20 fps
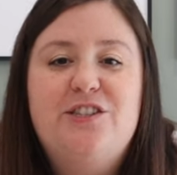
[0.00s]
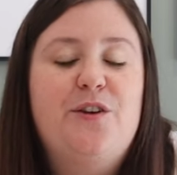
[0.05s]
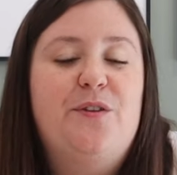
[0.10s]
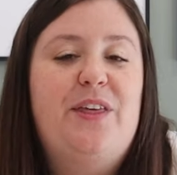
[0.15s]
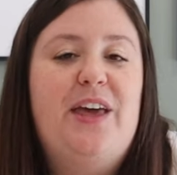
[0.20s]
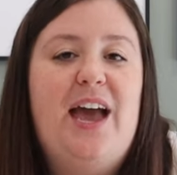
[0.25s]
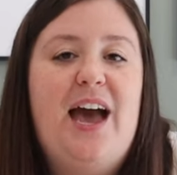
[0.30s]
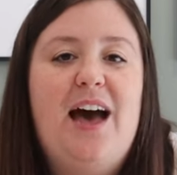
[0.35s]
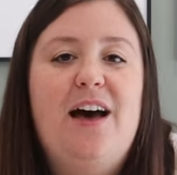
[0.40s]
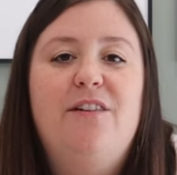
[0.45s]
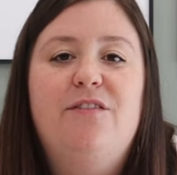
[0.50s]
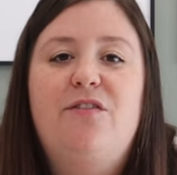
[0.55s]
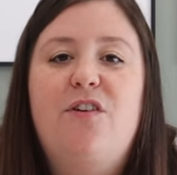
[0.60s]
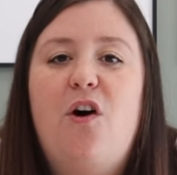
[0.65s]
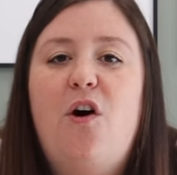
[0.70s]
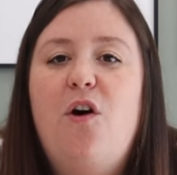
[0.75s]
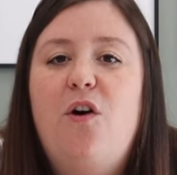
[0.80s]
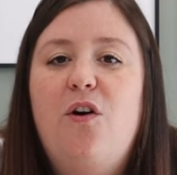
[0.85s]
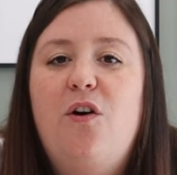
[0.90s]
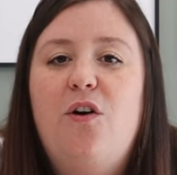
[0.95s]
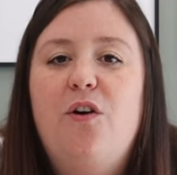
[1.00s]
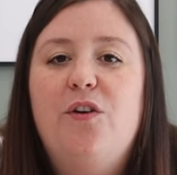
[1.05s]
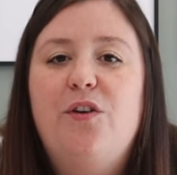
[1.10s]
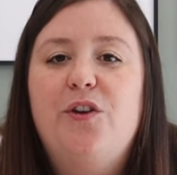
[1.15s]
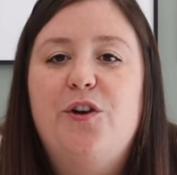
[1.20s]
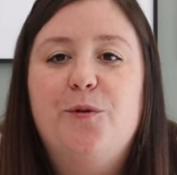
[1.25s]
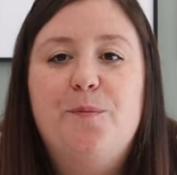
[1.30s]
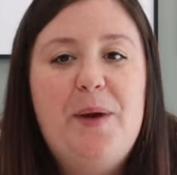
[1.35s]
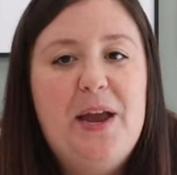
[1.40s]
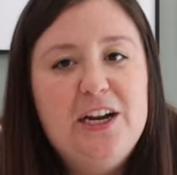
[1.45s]
So they have
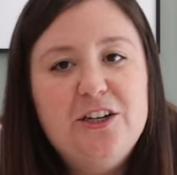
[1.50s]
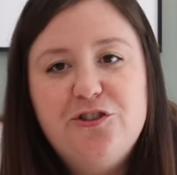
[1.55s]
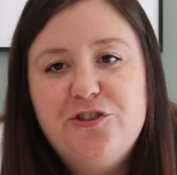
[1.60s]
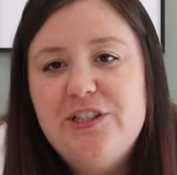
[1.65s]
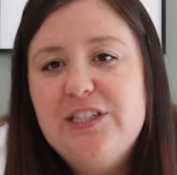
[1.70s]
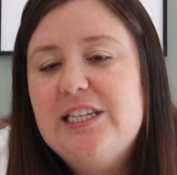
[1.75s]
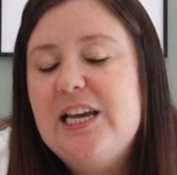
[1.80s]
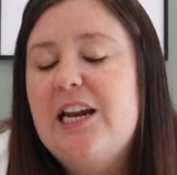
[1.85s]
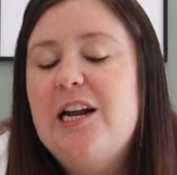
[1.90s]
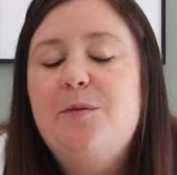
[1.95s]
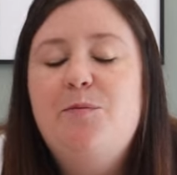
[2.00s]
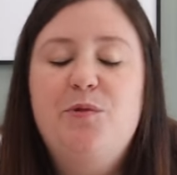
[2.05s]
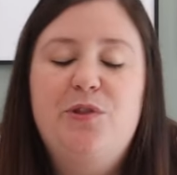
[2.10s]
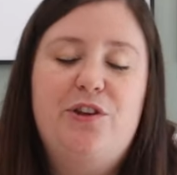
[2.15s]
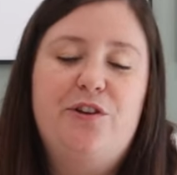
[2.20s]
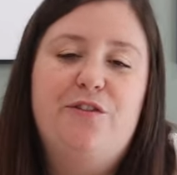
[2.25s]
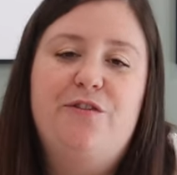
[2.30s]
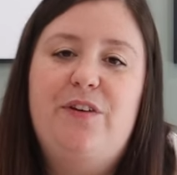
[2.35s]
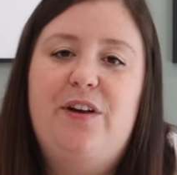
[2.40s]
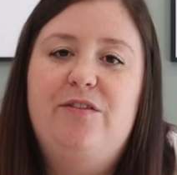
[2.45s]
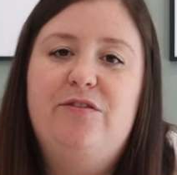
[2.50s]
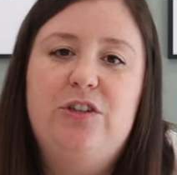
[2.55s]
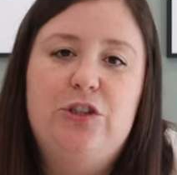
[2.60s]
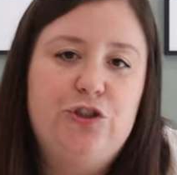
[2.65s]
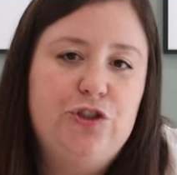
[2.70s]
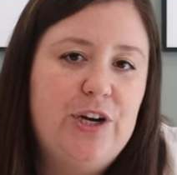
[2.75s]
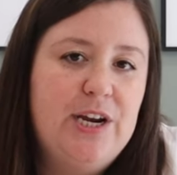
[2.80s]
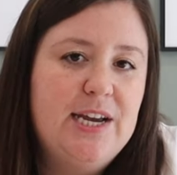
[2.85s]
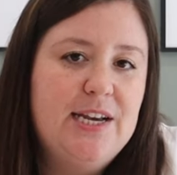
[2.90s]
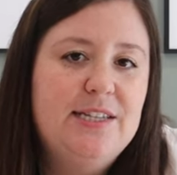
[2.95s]
your pantry set up with your favorite
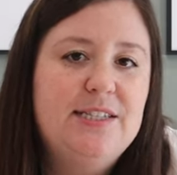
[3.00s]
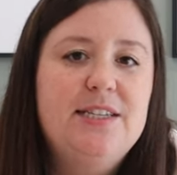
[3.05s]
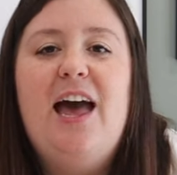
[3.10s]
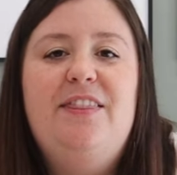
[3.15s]
drinks,